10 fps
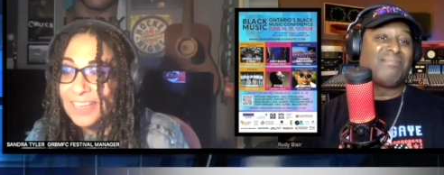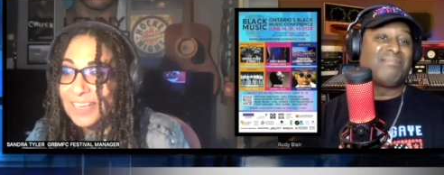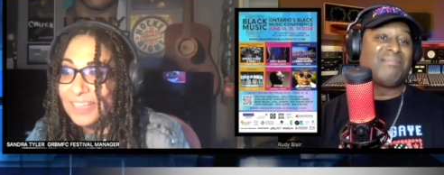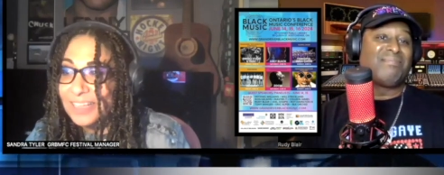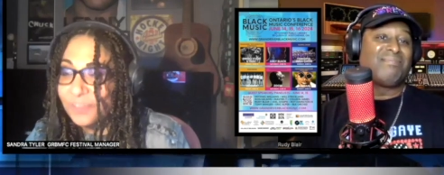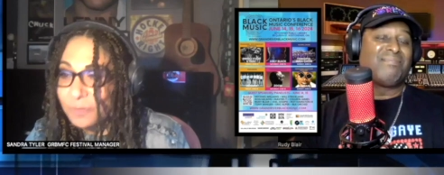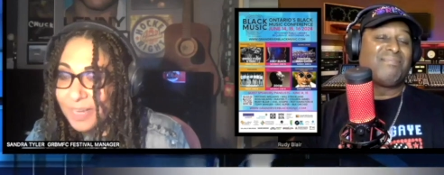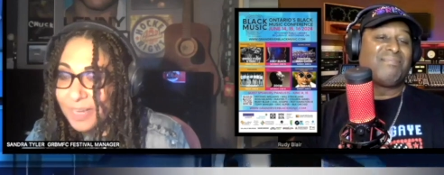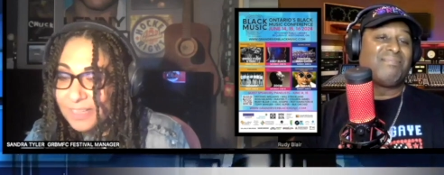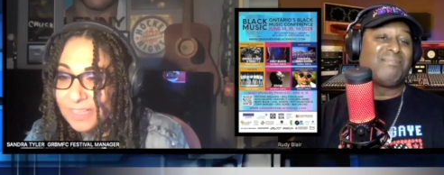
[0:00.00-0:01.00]
Speaker 1: for me
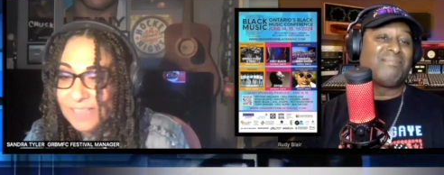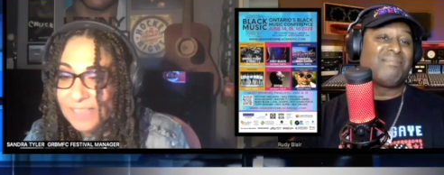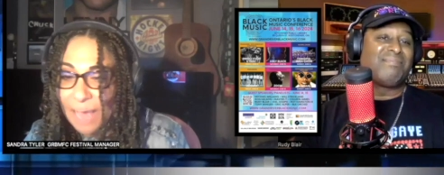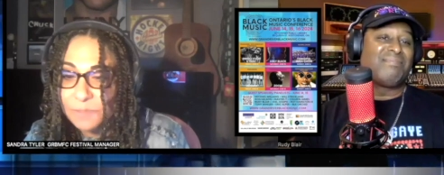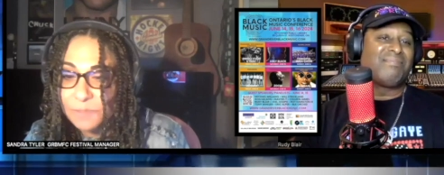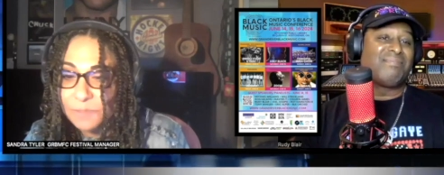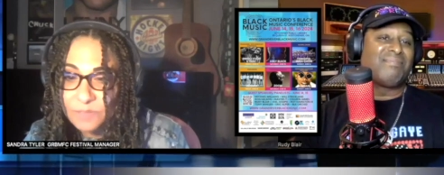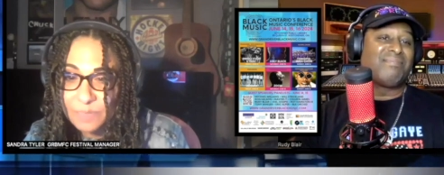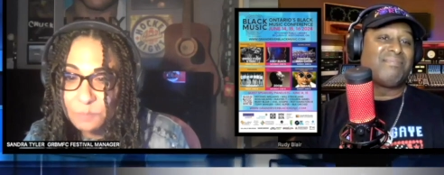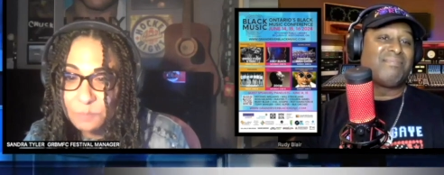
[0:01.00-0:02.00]
it's it's absolutely
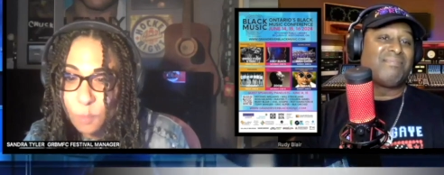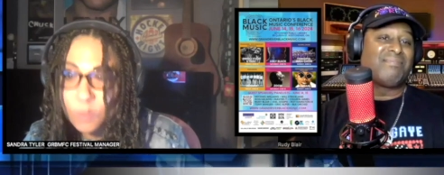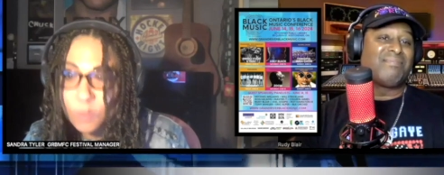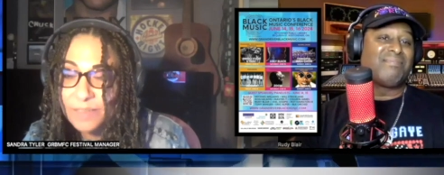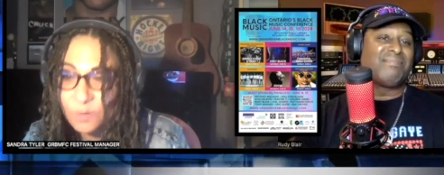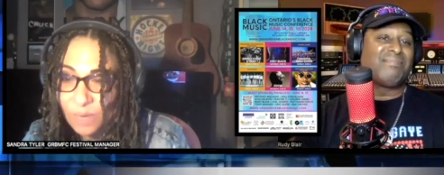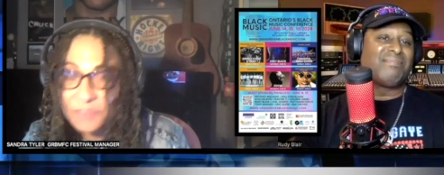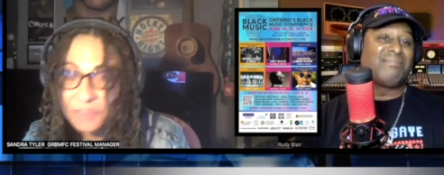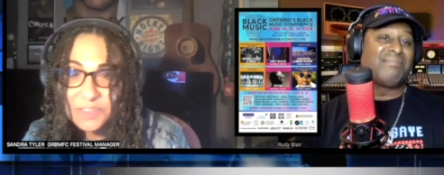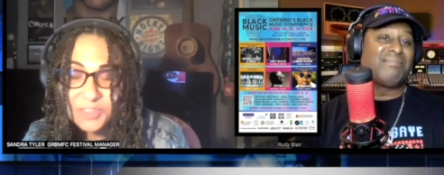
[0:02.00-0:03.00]
important and
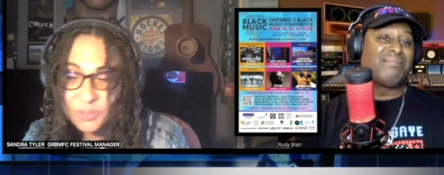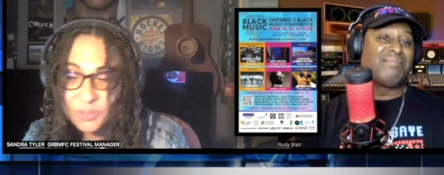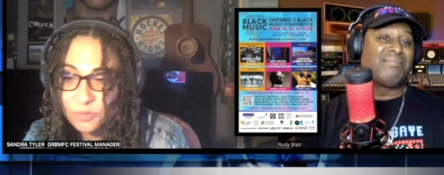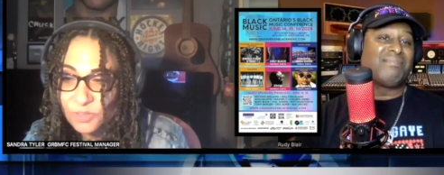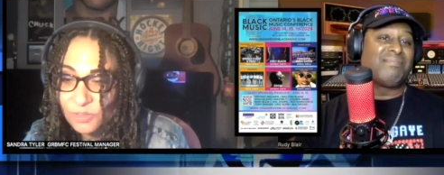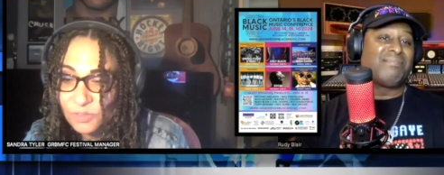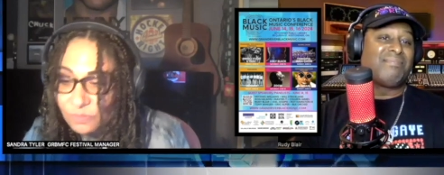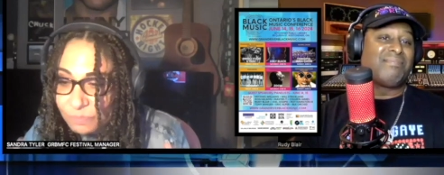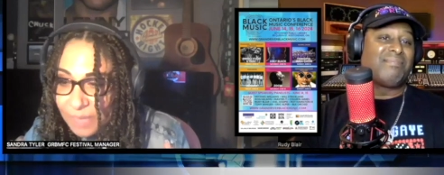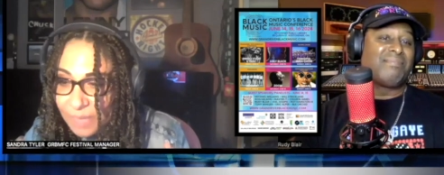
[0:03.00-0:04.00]
relevant to to
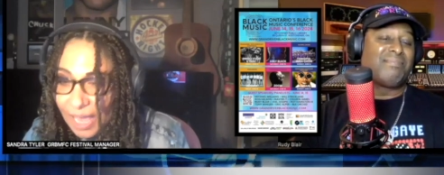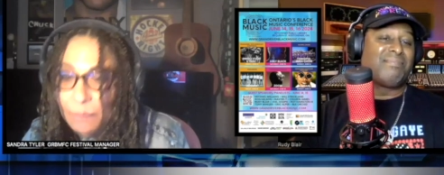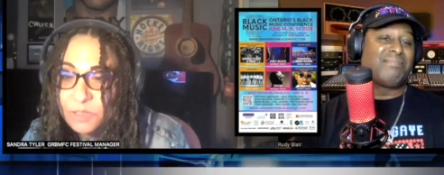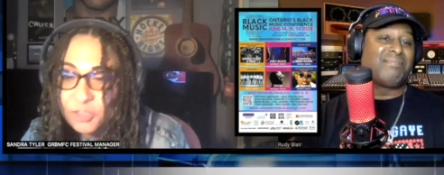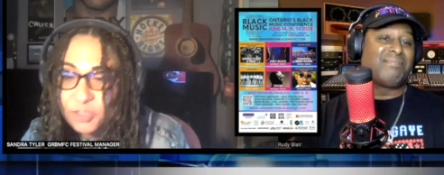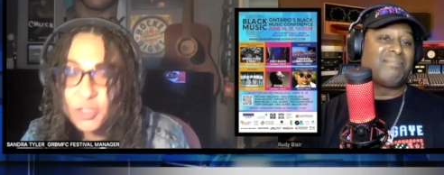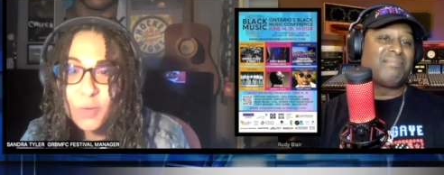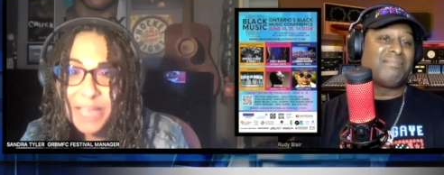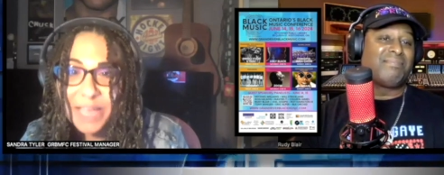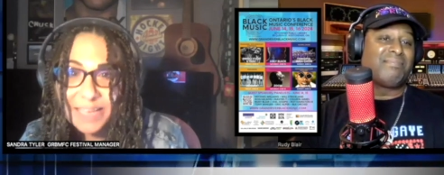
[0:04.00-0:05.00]
be able to
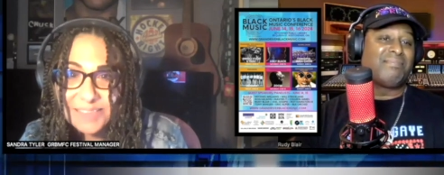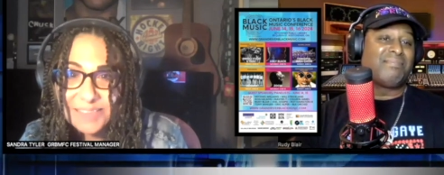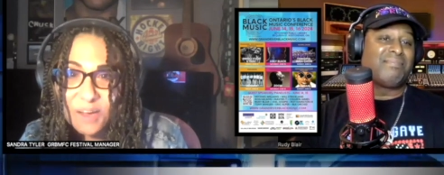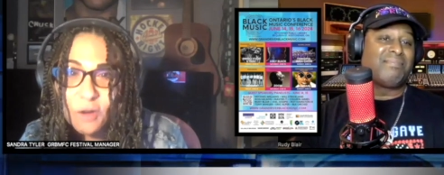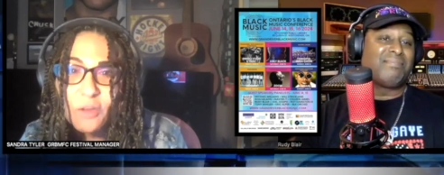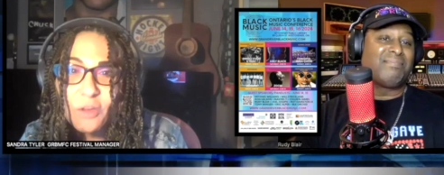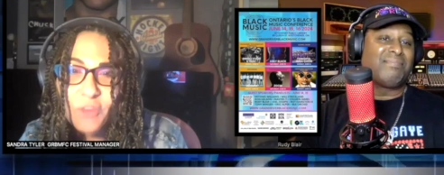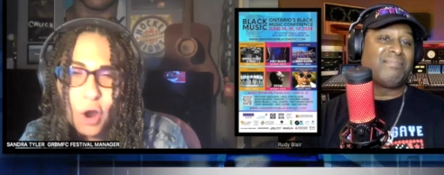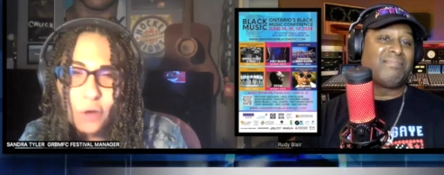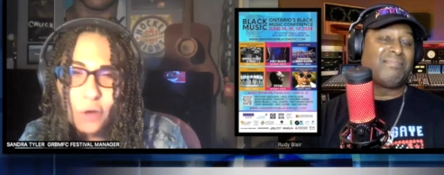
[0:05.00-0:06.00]
showcase all the
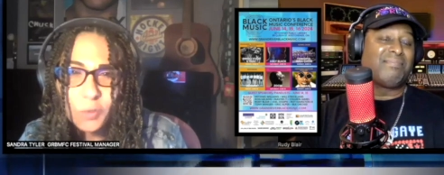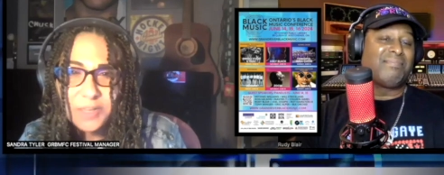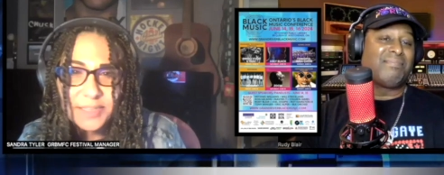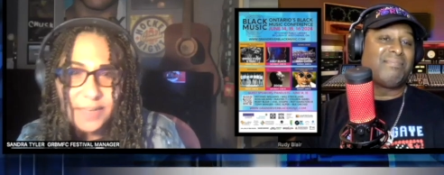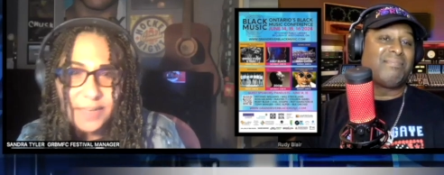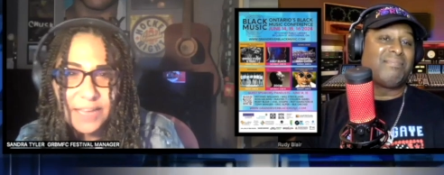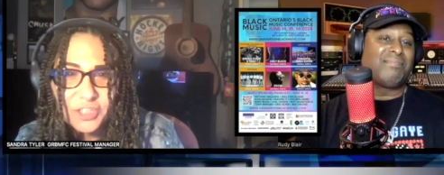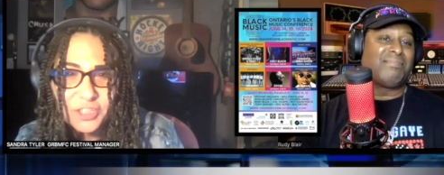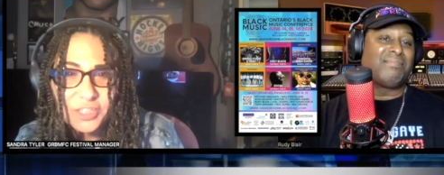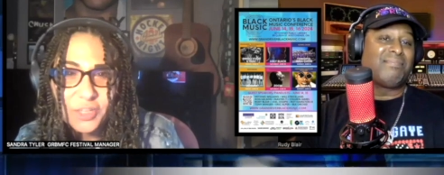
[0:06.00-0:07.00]
hard work and dedication
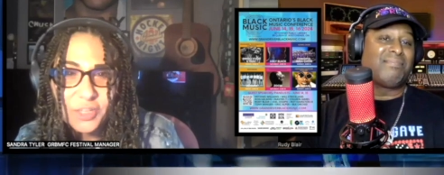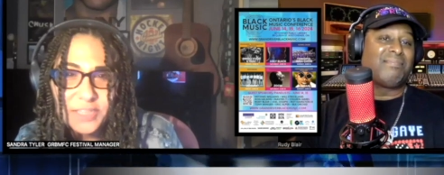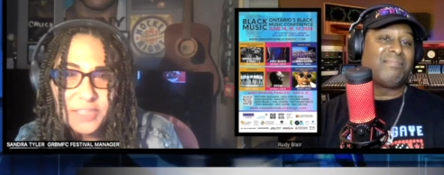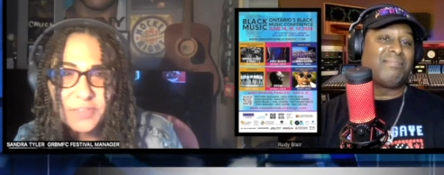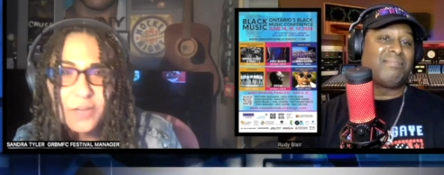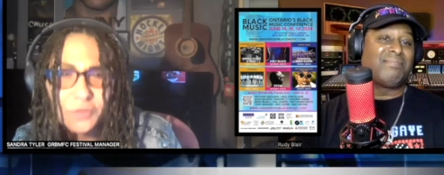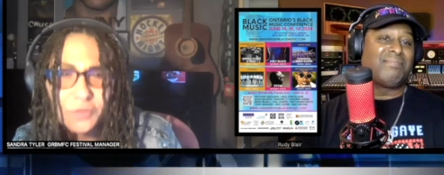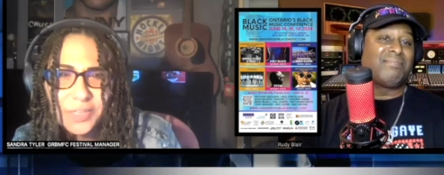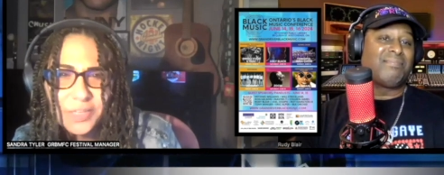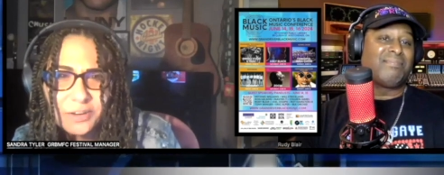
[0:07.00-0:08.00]
that you guys have done over the
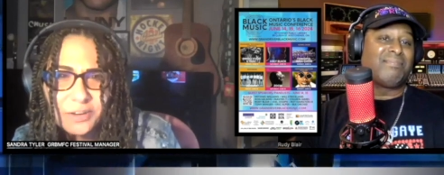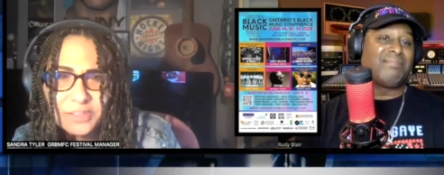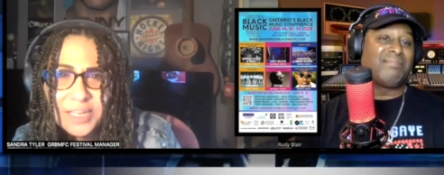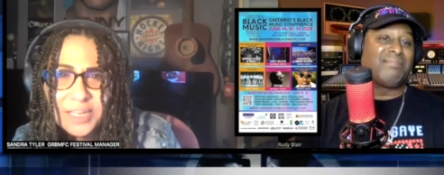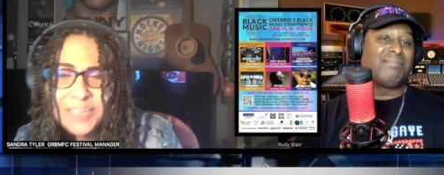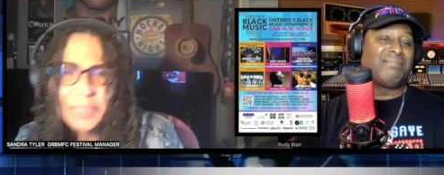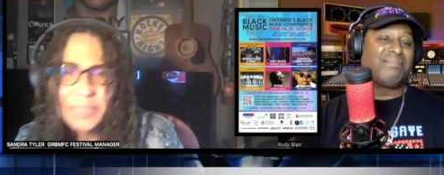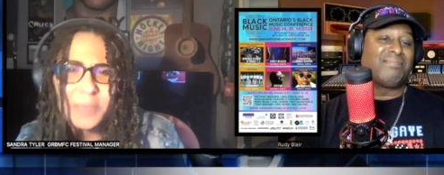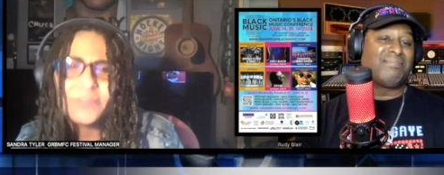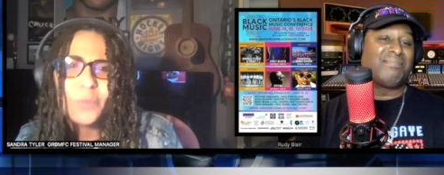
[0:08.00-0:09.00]
years to
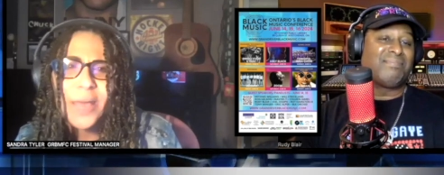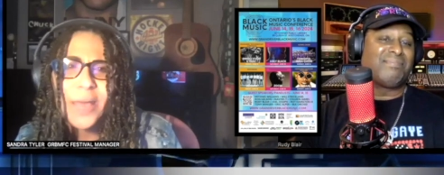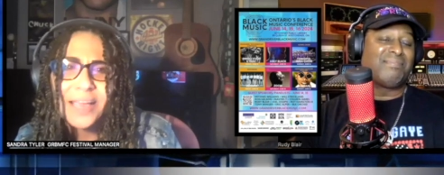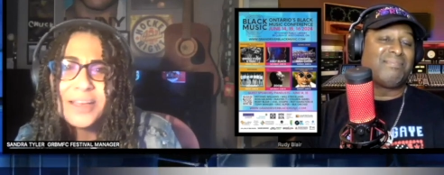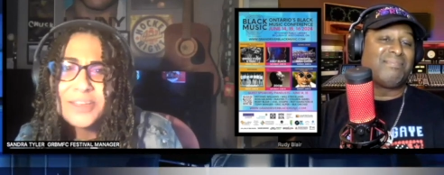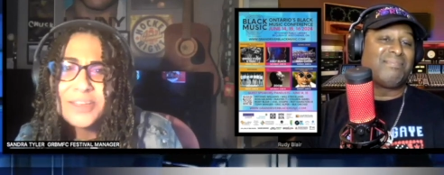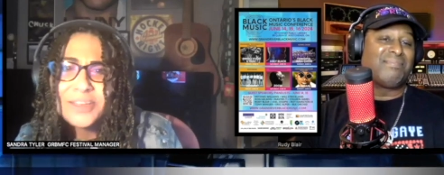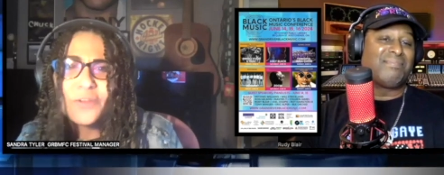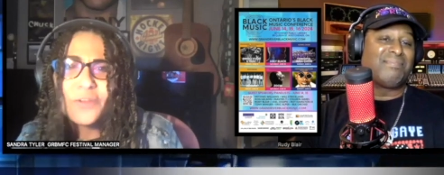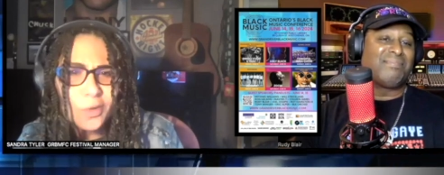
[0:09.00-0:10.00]
pave the way so
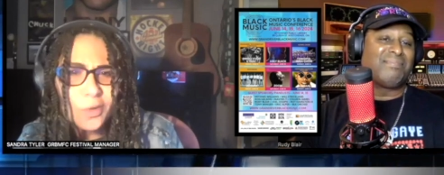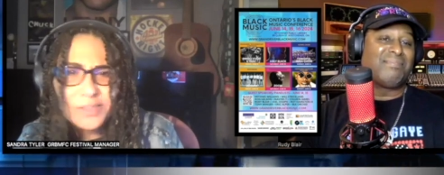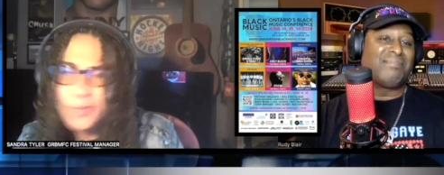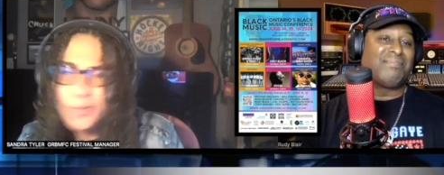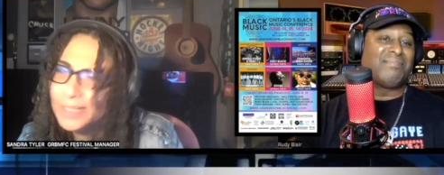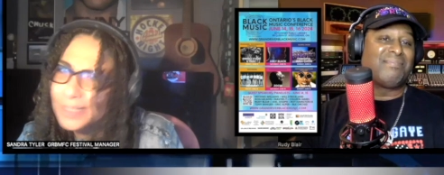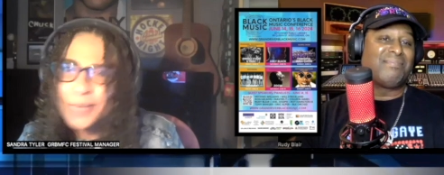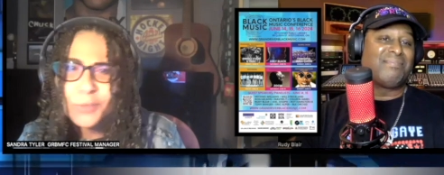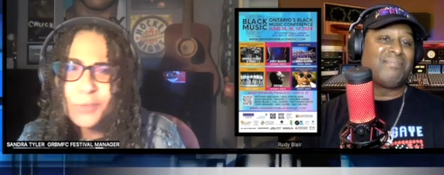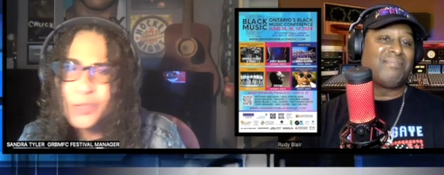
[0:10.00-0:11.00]
of course let's lead
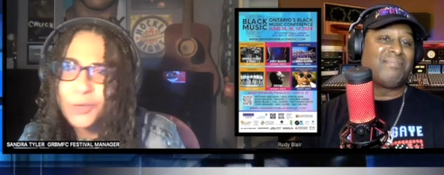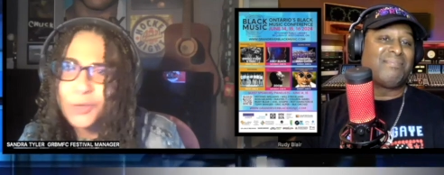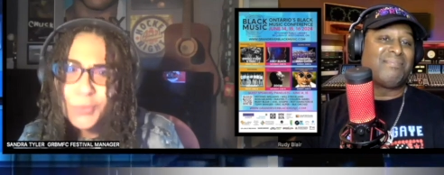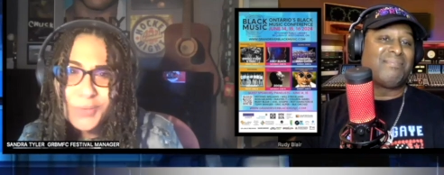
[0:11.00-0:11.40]
with you